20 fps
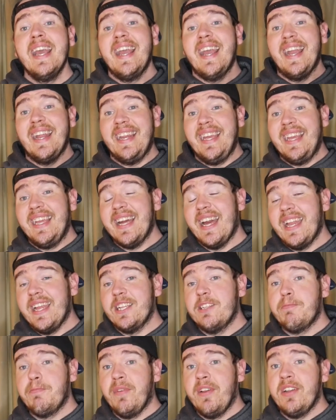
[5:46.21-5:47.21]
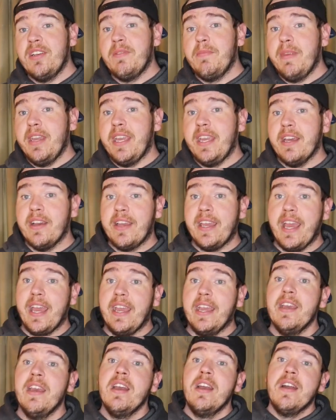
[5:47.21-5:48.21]
And he kind of explained to me,
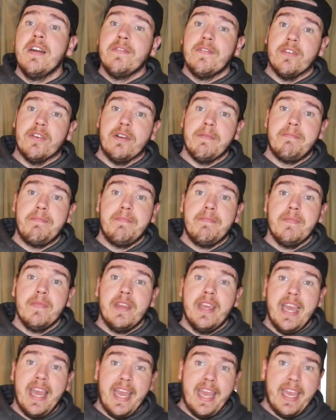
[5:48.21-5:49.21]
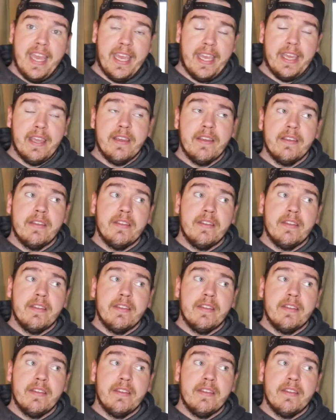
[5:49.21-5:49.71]
okay, for a